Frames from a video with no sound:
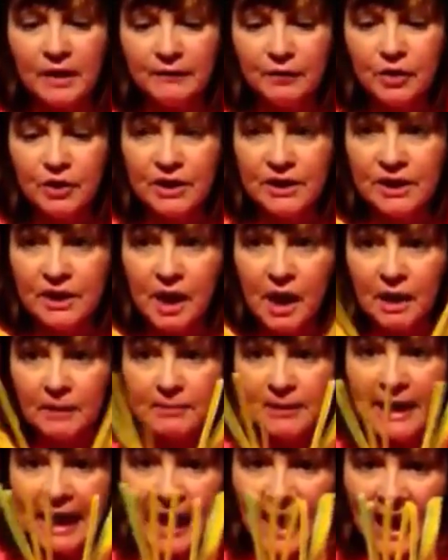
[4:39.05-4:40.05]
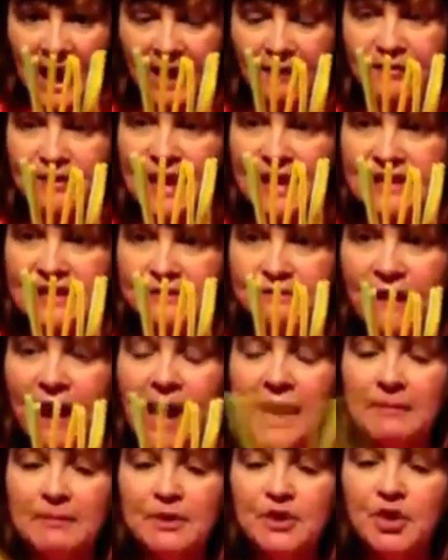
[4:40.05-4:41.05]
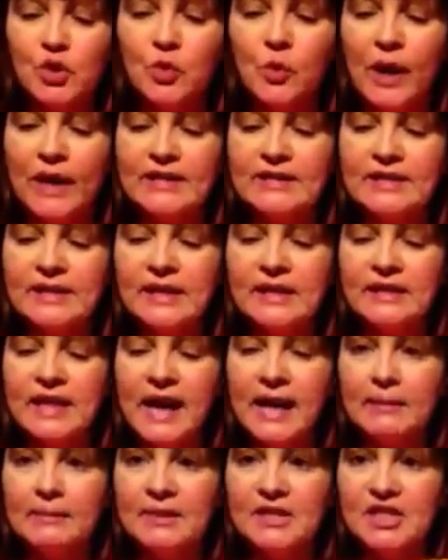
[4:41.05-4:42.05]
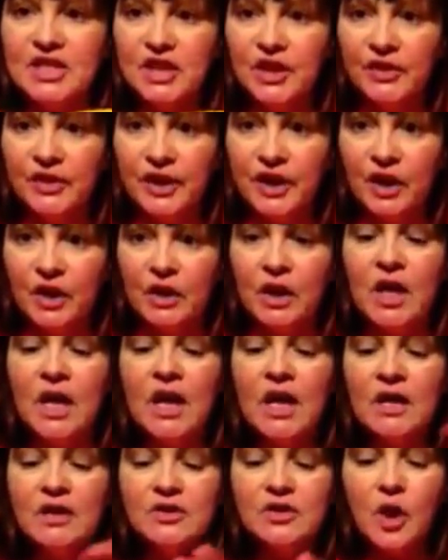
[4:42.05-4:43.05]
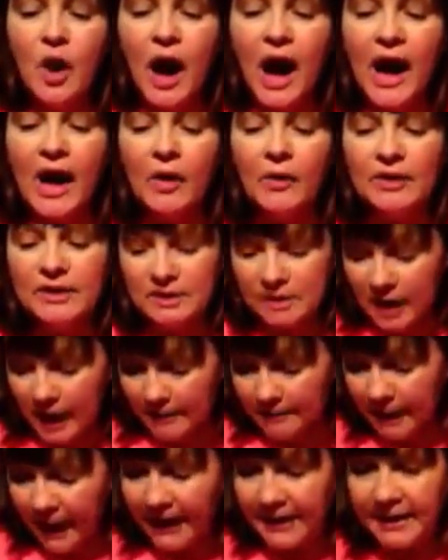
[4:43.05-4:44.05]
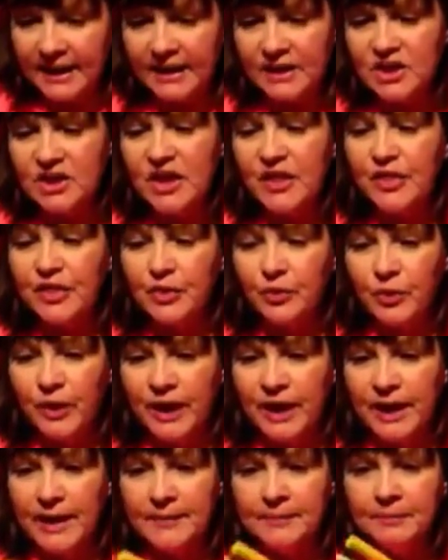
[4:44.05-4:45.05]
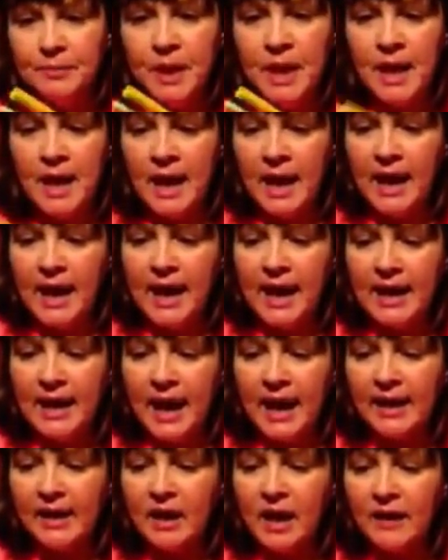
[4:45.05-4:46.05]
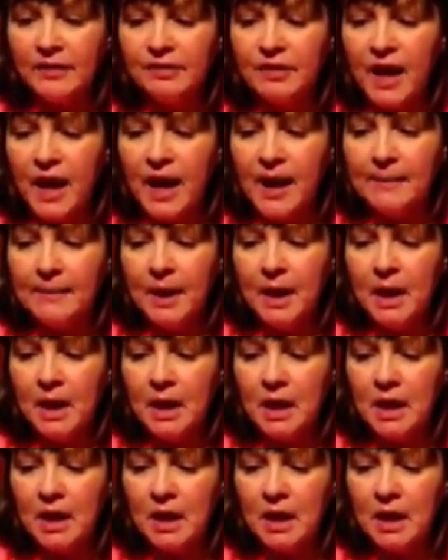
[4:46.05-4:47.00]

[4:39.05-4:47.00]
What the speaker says: if you need to cut them in half, that's fine, but you're wasting a lot of material. So I always cut mine into 3, and I cut them,